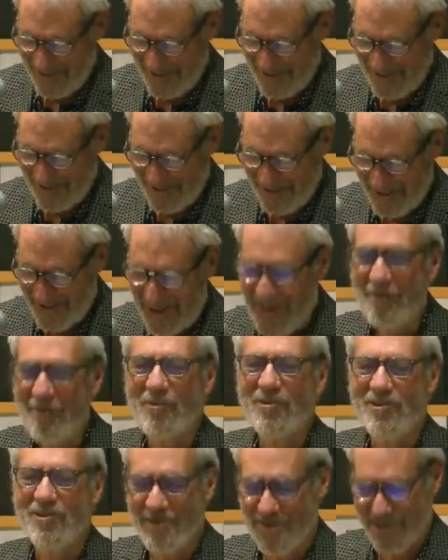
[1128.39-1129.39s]
And he
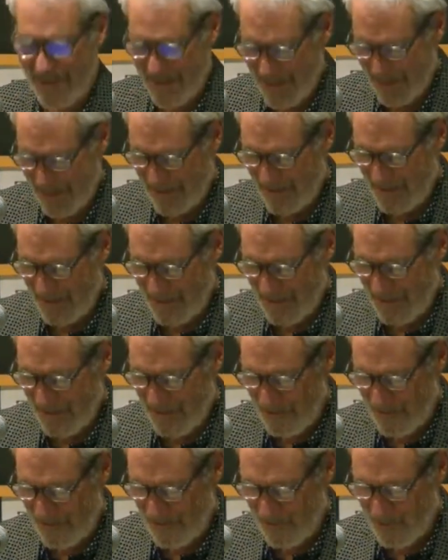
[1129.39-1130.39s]
was Anne's
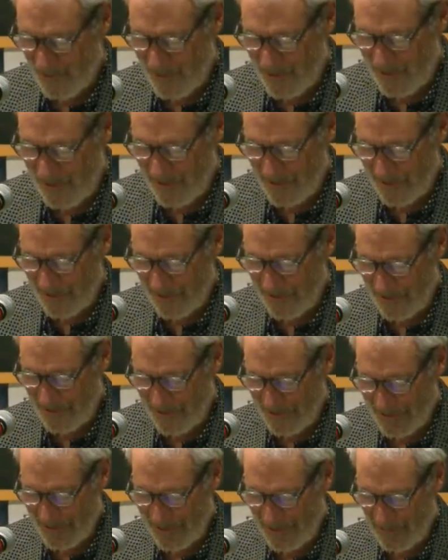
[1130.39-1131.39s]
teacher as well, so
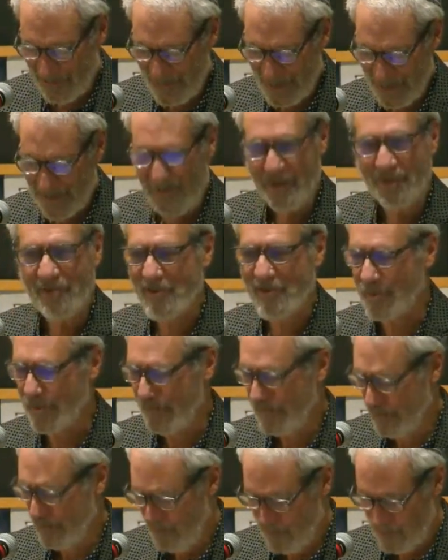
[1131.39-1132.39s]
maybe some of
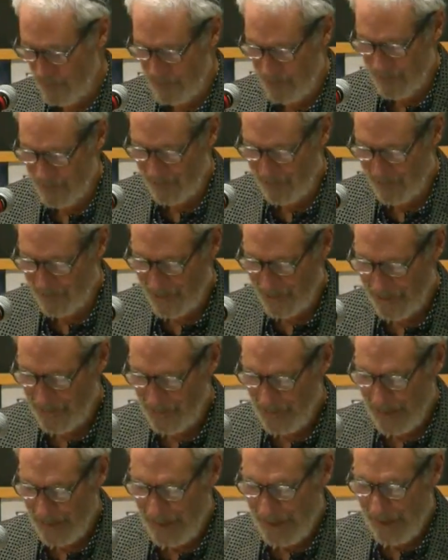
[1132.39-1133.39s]
you knew him as well.
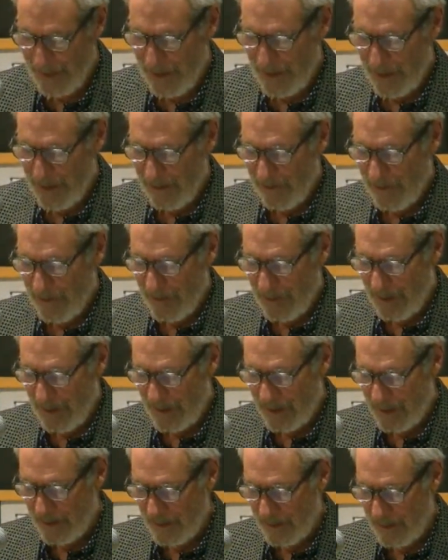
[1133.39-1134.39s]

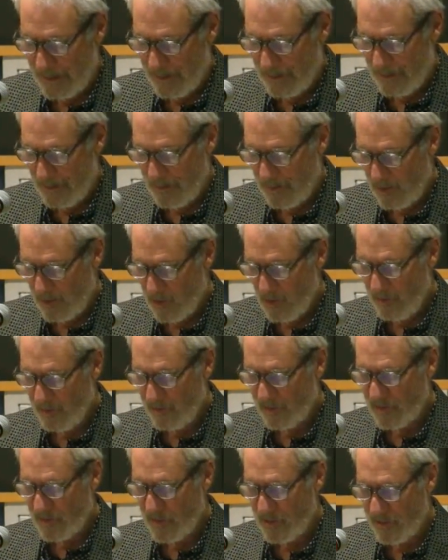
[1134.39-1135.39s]
And the poem is
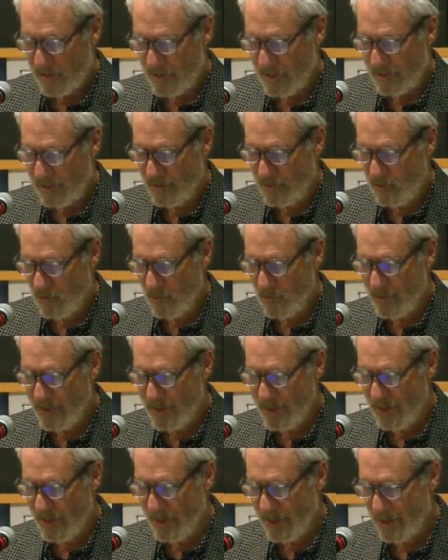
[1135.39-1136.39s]
called
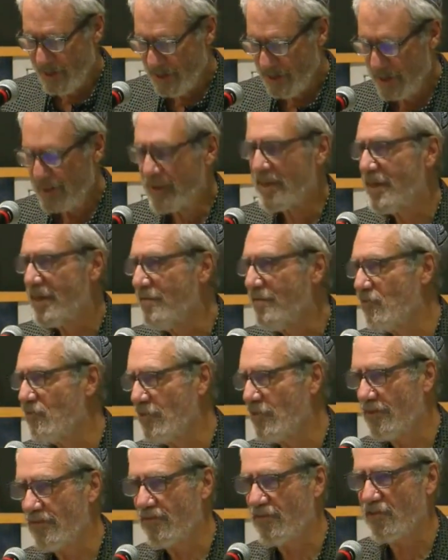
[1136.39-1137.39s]
Dumia, Angel
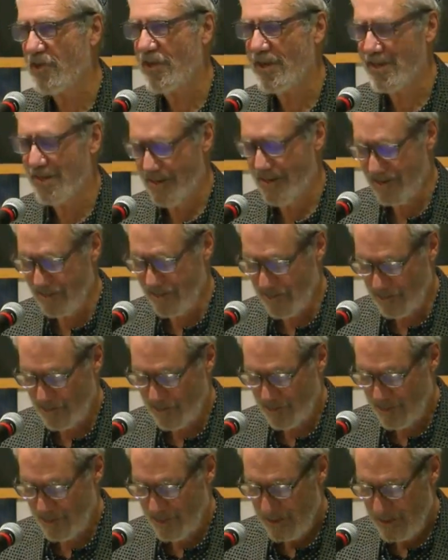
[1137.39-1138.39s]
of Silence,
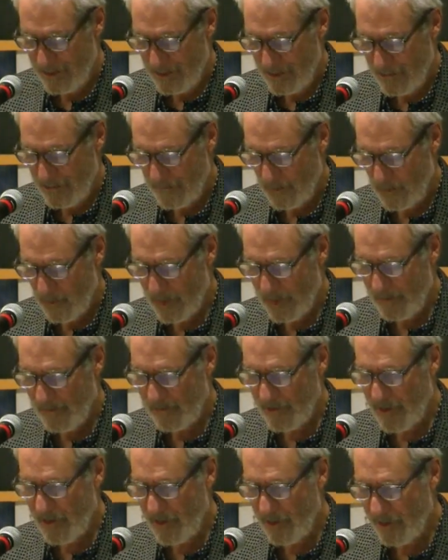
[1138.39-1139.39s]
for Reb
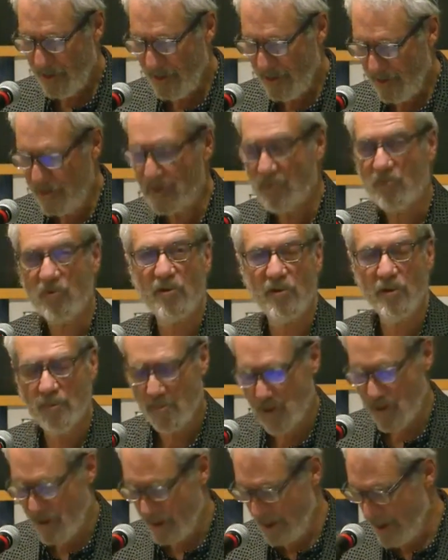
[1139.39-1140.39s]
Zalman Zikron
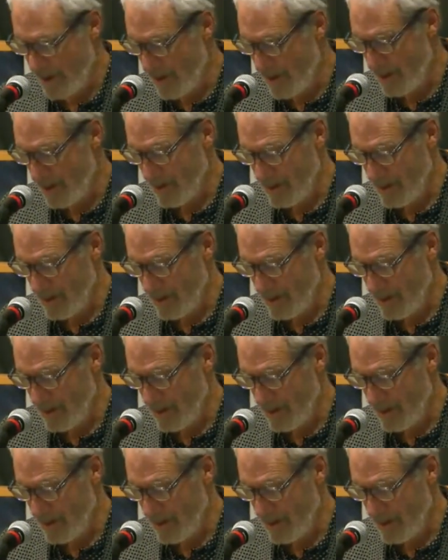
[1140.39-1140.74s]
Bracha,